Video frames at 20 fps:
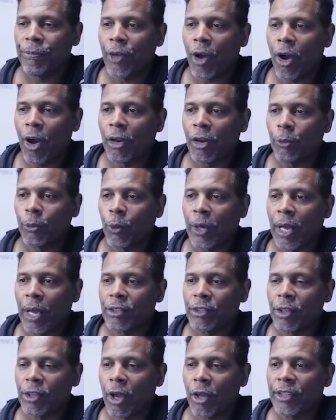thought when I
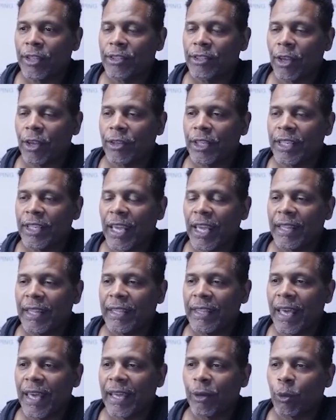saw this on the
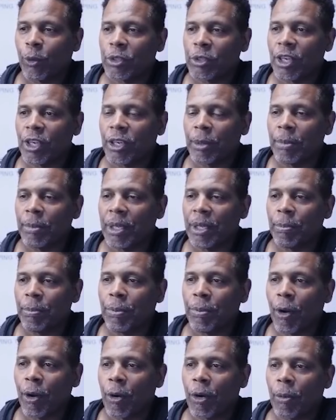daily that it was going to be
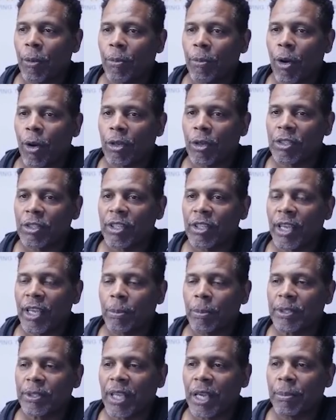broken to the
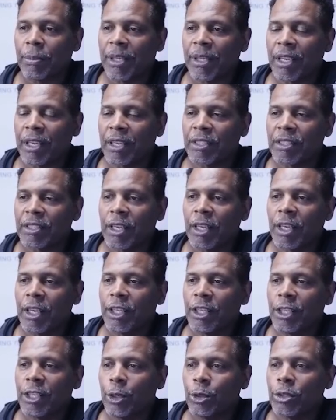upside, because
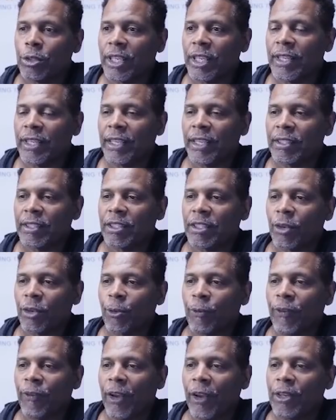usually this is a
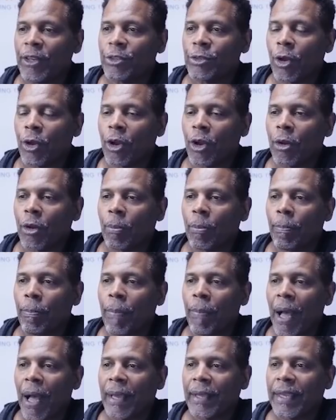very strong
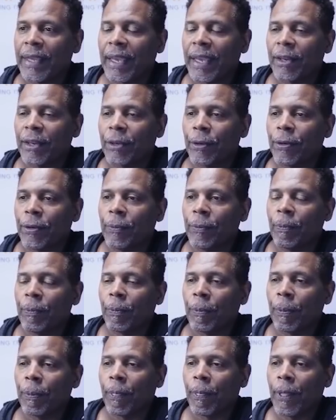buy candle
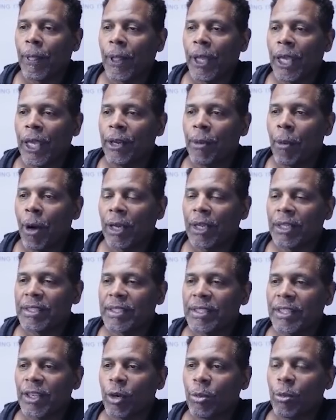and the market
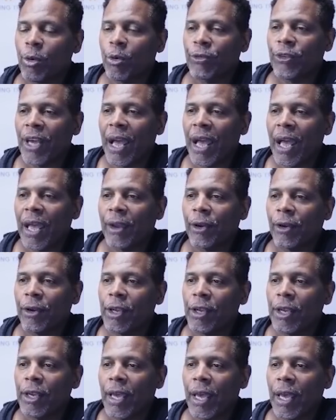still moved higher.
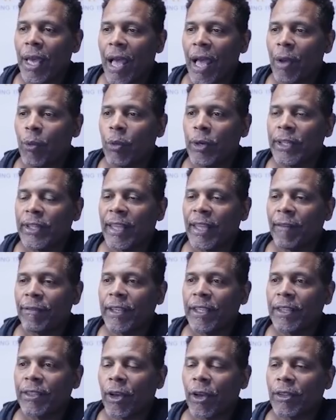I would have definitely
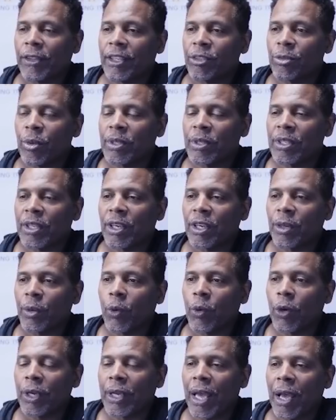thought this wasn't going to
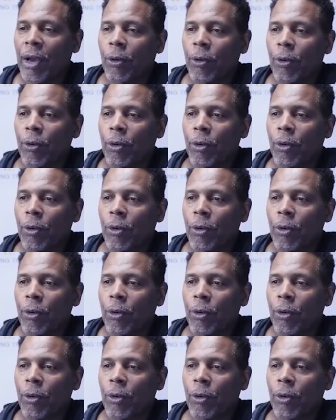work out,